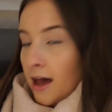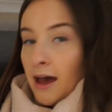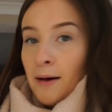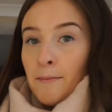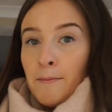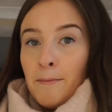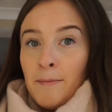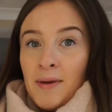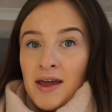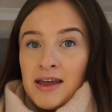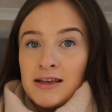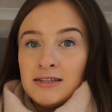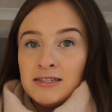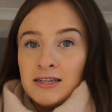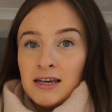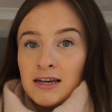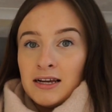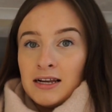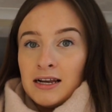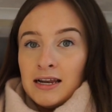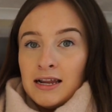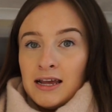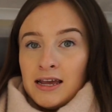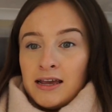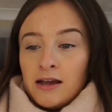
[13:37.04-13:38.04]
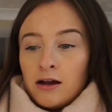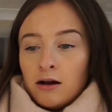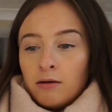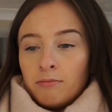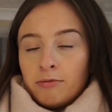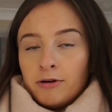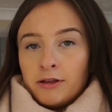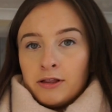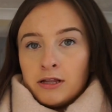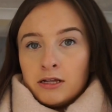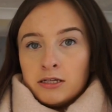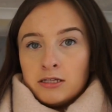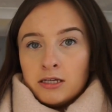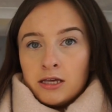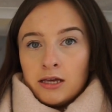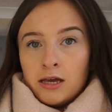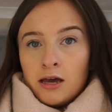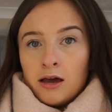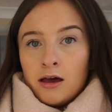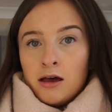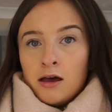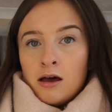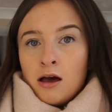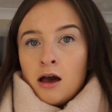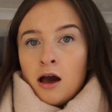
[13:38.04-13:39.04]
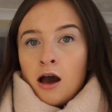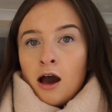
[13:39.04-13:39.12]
And basically, I'll bring this here.